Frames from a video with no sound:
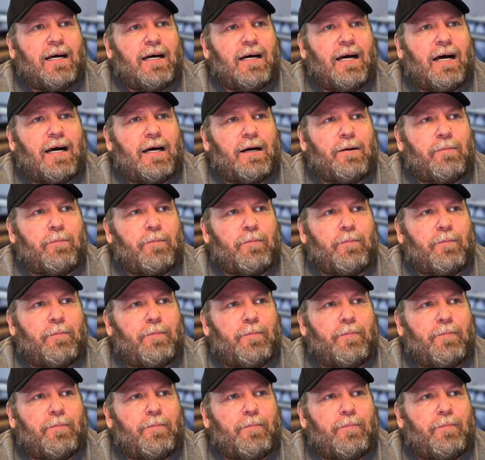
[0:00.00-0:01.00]

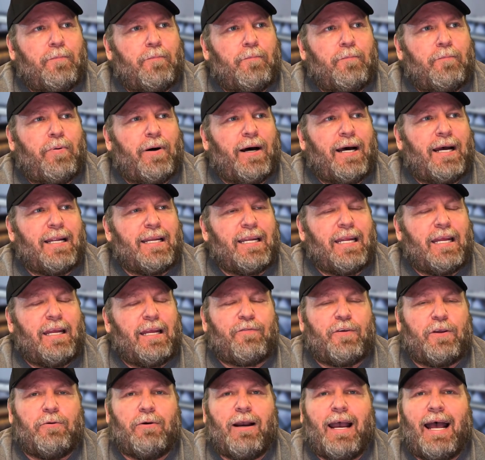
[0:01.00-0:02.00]
But
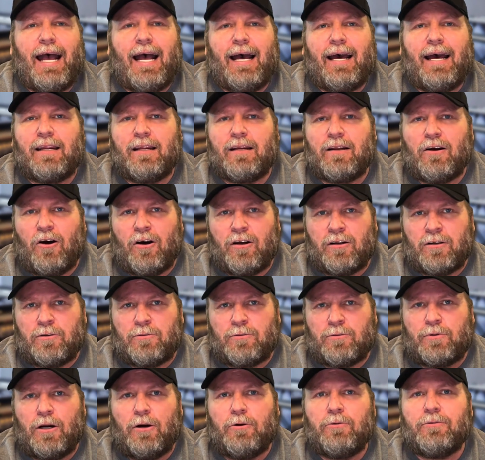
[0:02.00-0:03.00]
if you had it on a
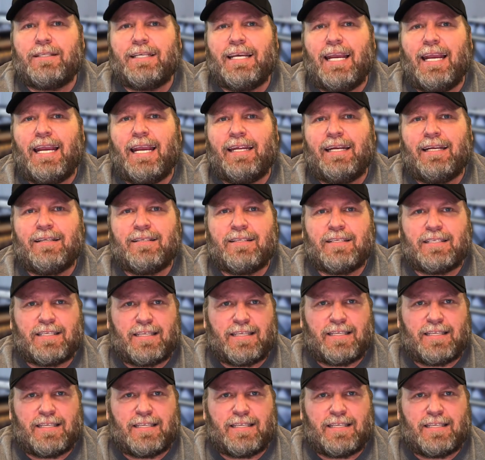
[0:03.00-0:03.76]
rotating,